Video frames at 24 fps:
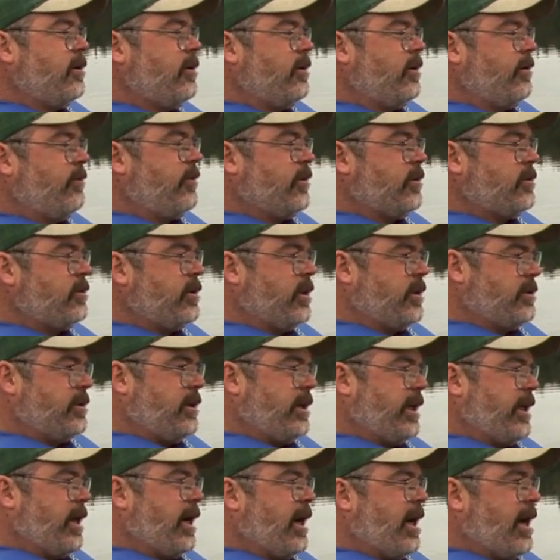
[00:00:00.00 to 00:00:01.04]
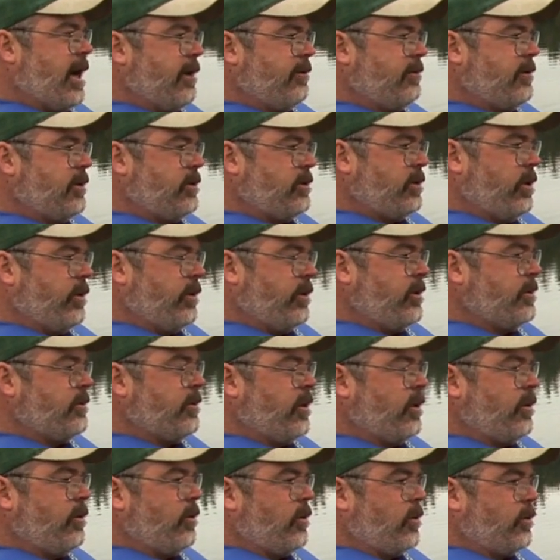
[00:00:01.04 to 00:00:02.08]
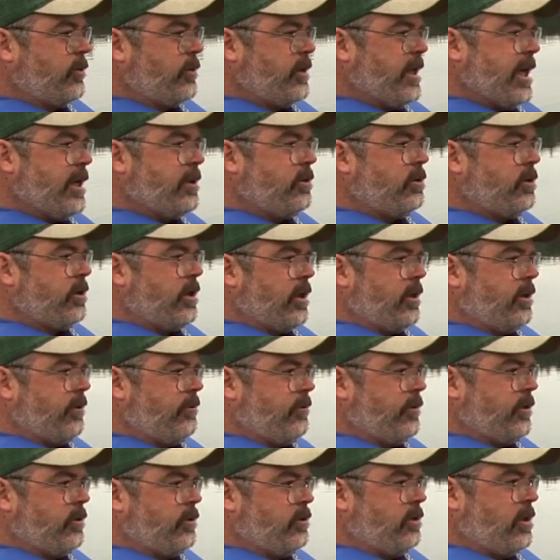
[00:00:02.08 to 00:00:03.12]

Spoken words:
the fish doesn't get off, because you always want to hold tension on the fish.